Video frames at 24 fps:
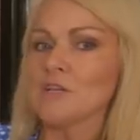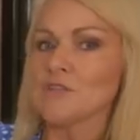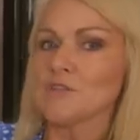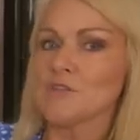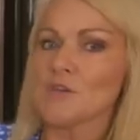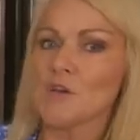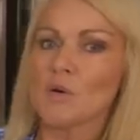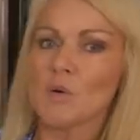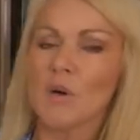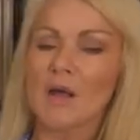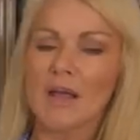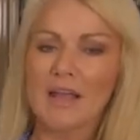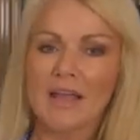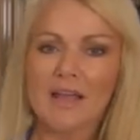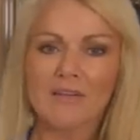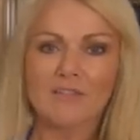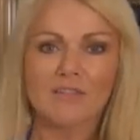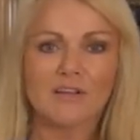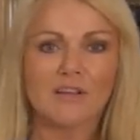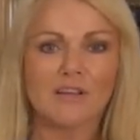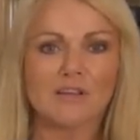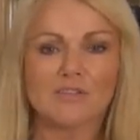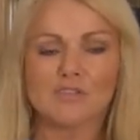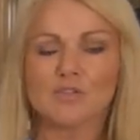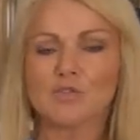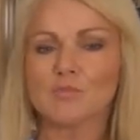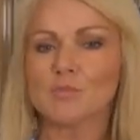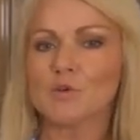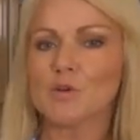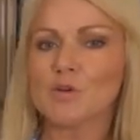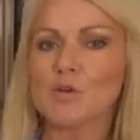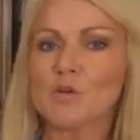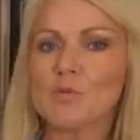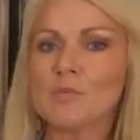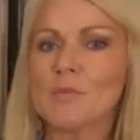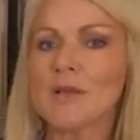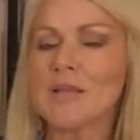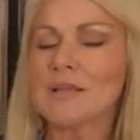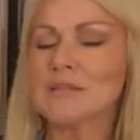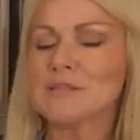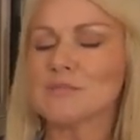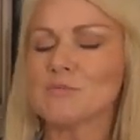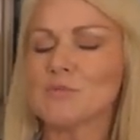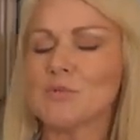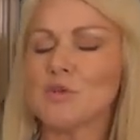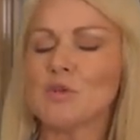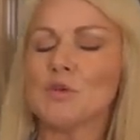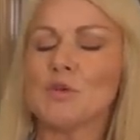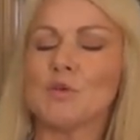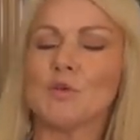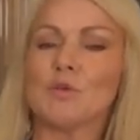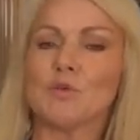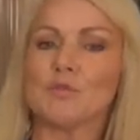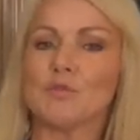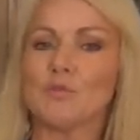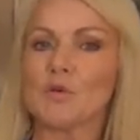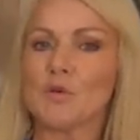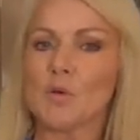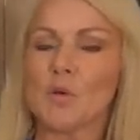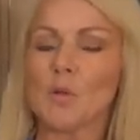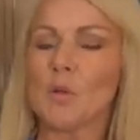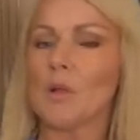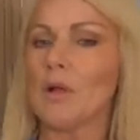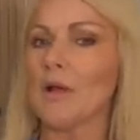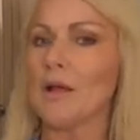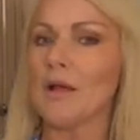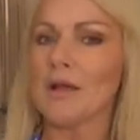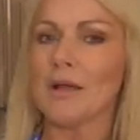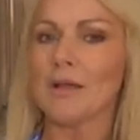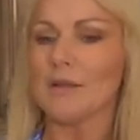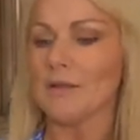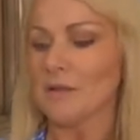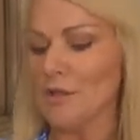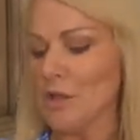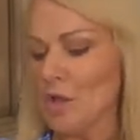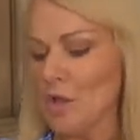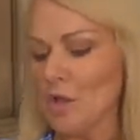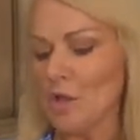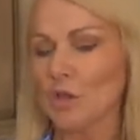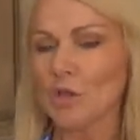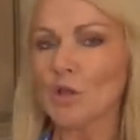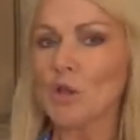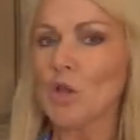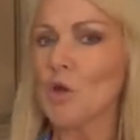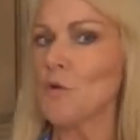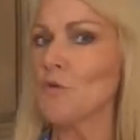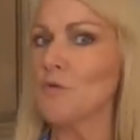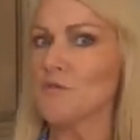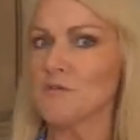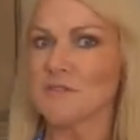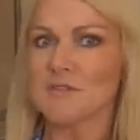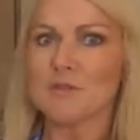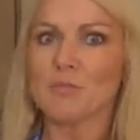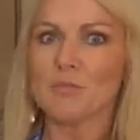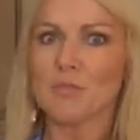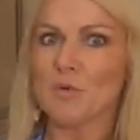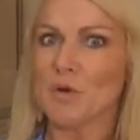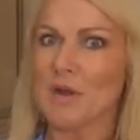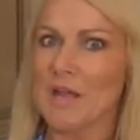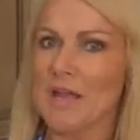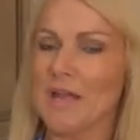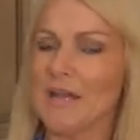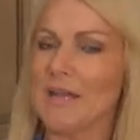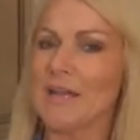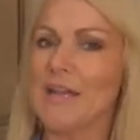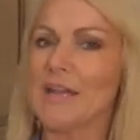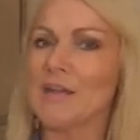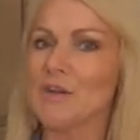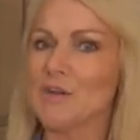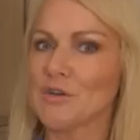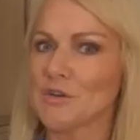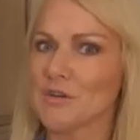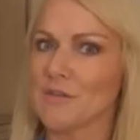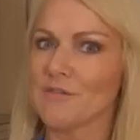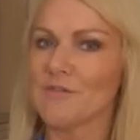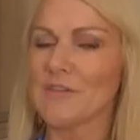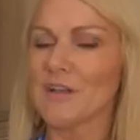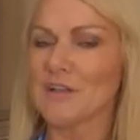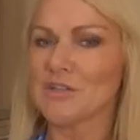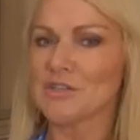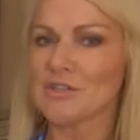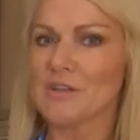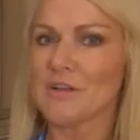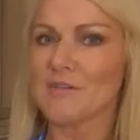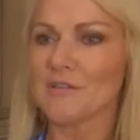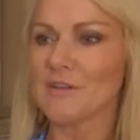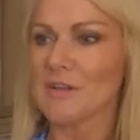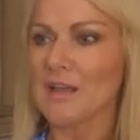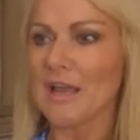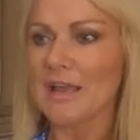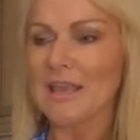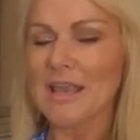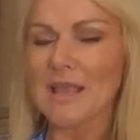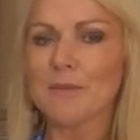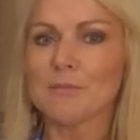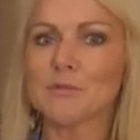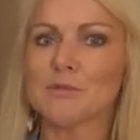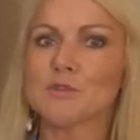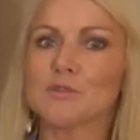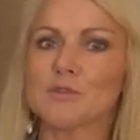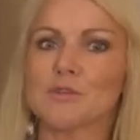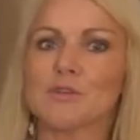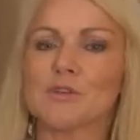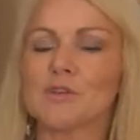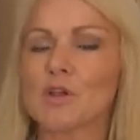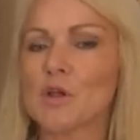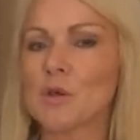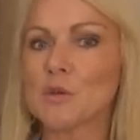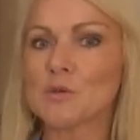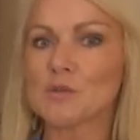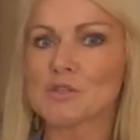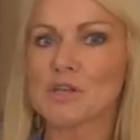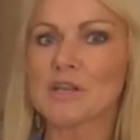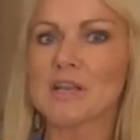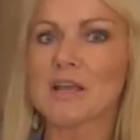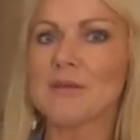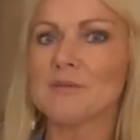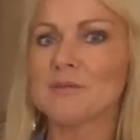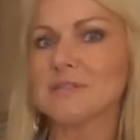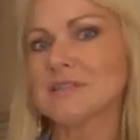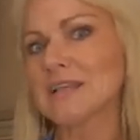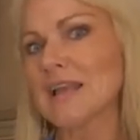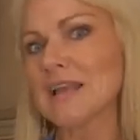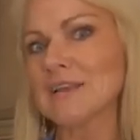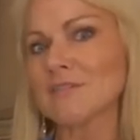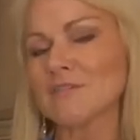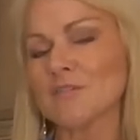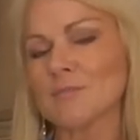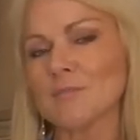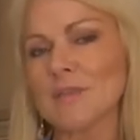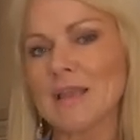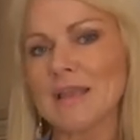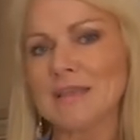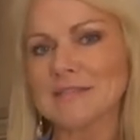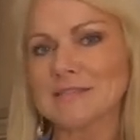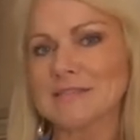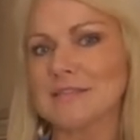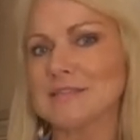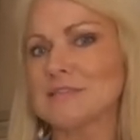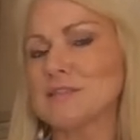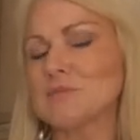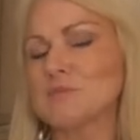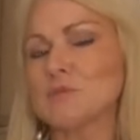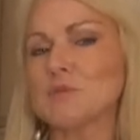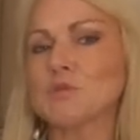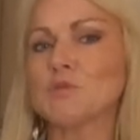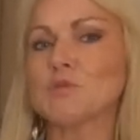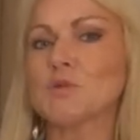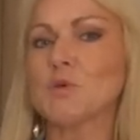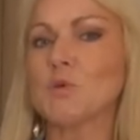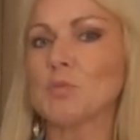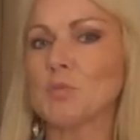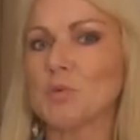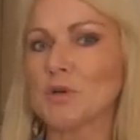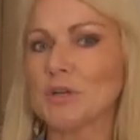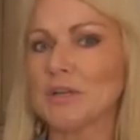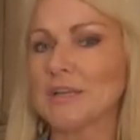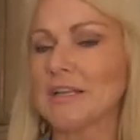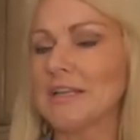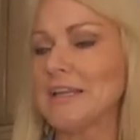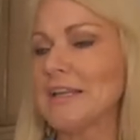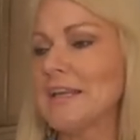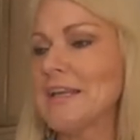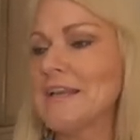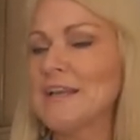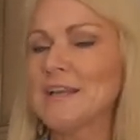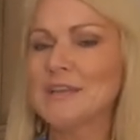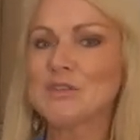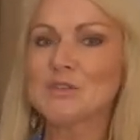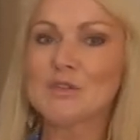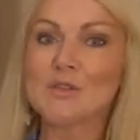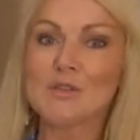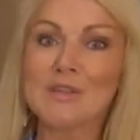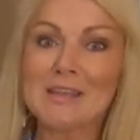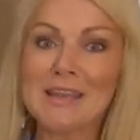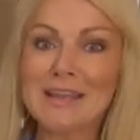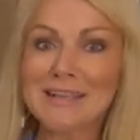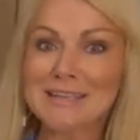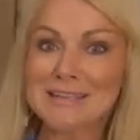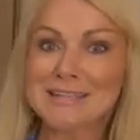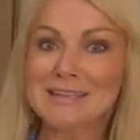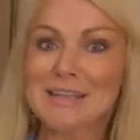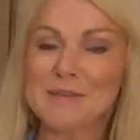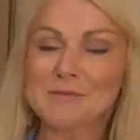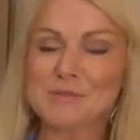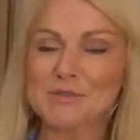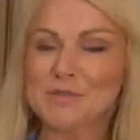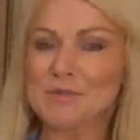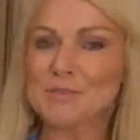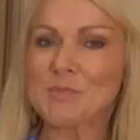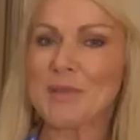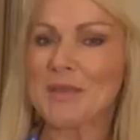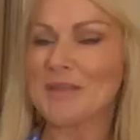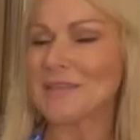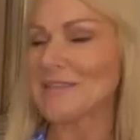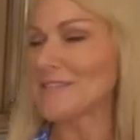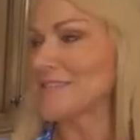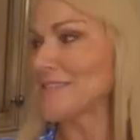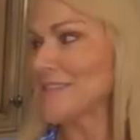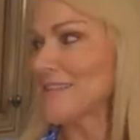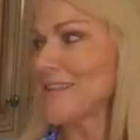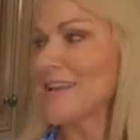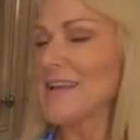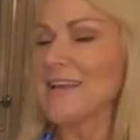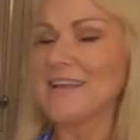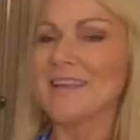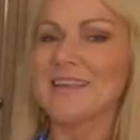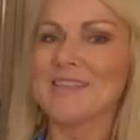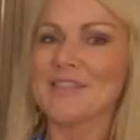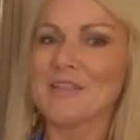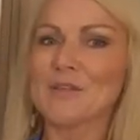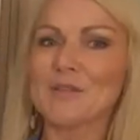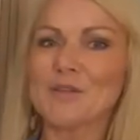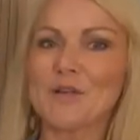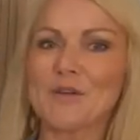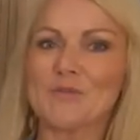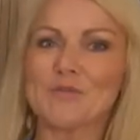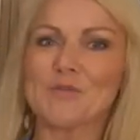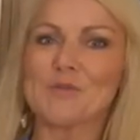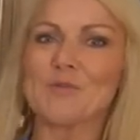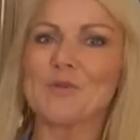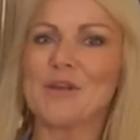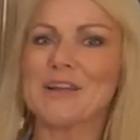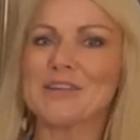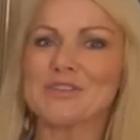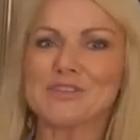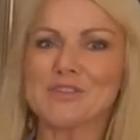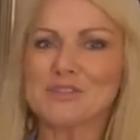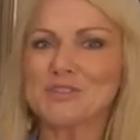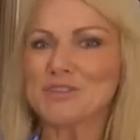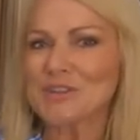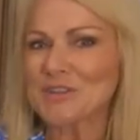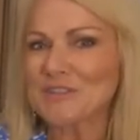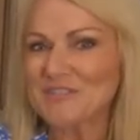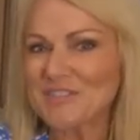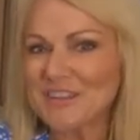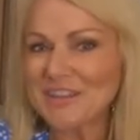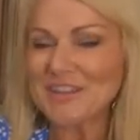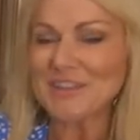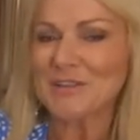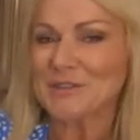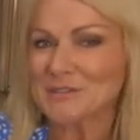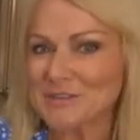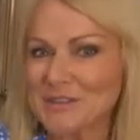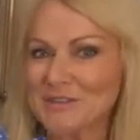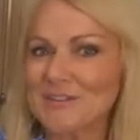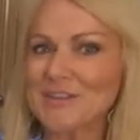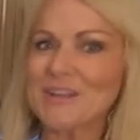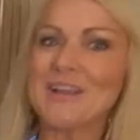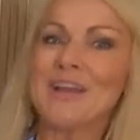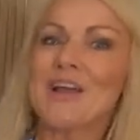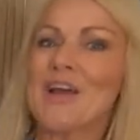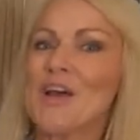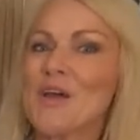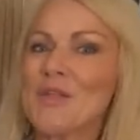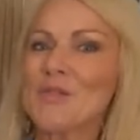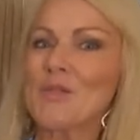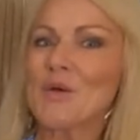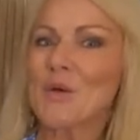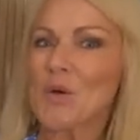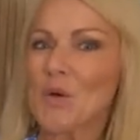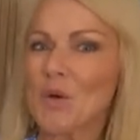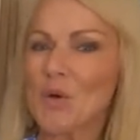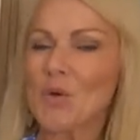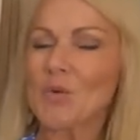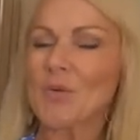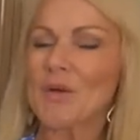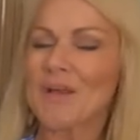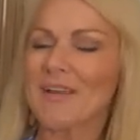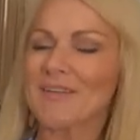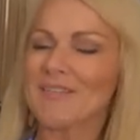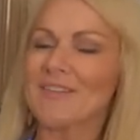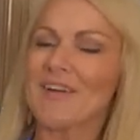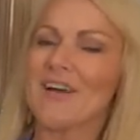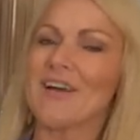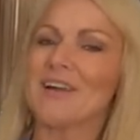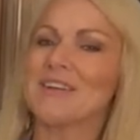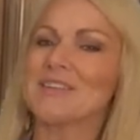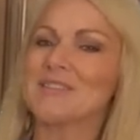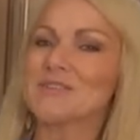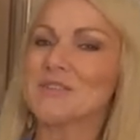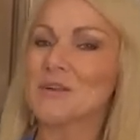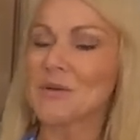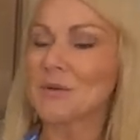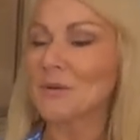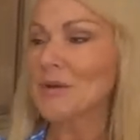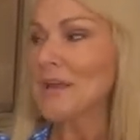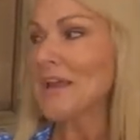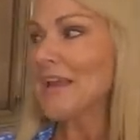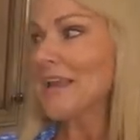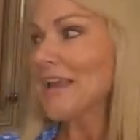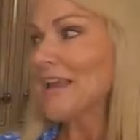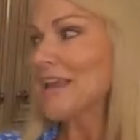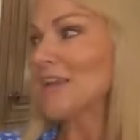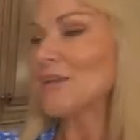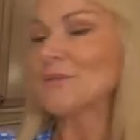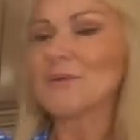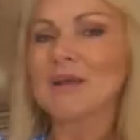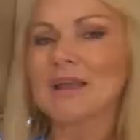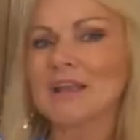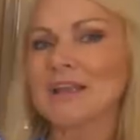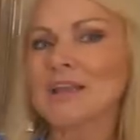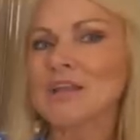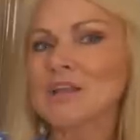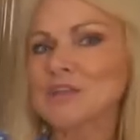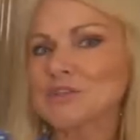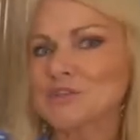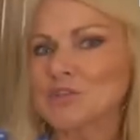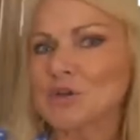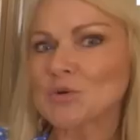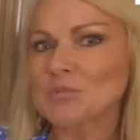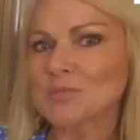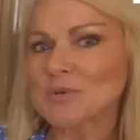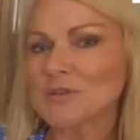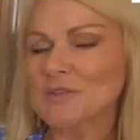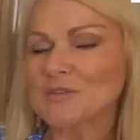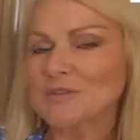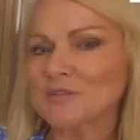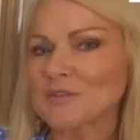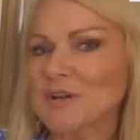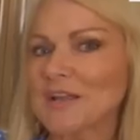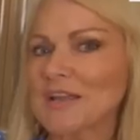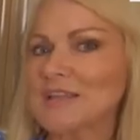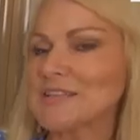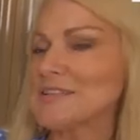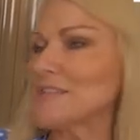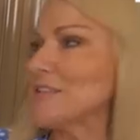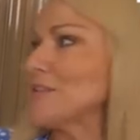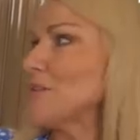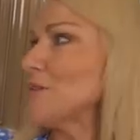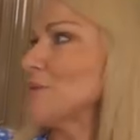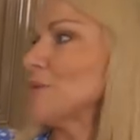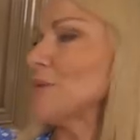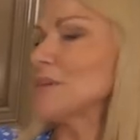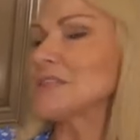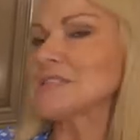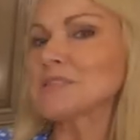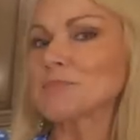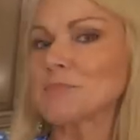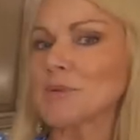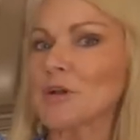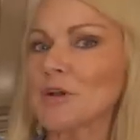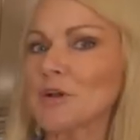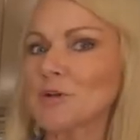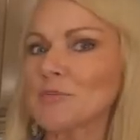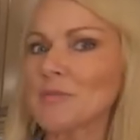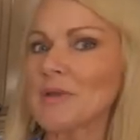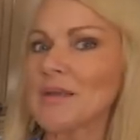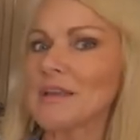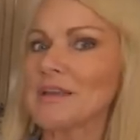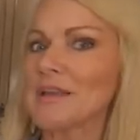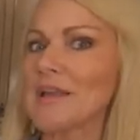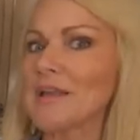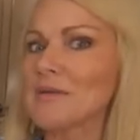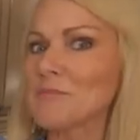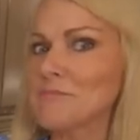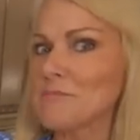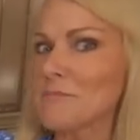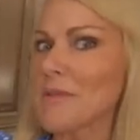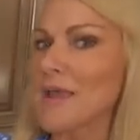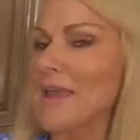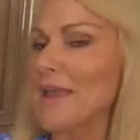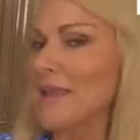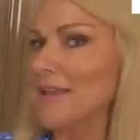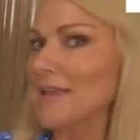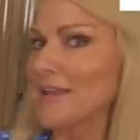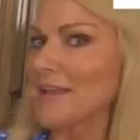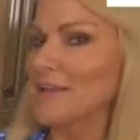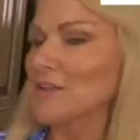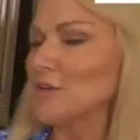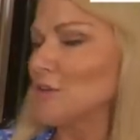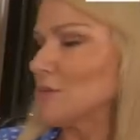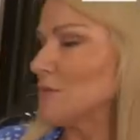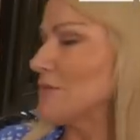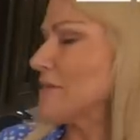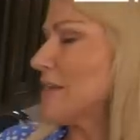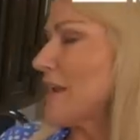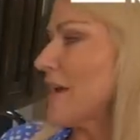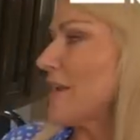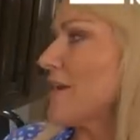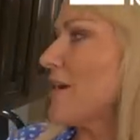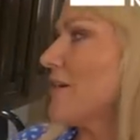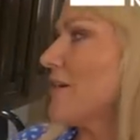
So I have a customer who makes beautiful uh, loaves of bread in her convection oven. I came to her coach and I was kind of amazed because it was so pretty. So the next time she baked the, the loaf of bread, she took videos of it the whole way along. So anyway, don't be afraid to experiment and bake and use that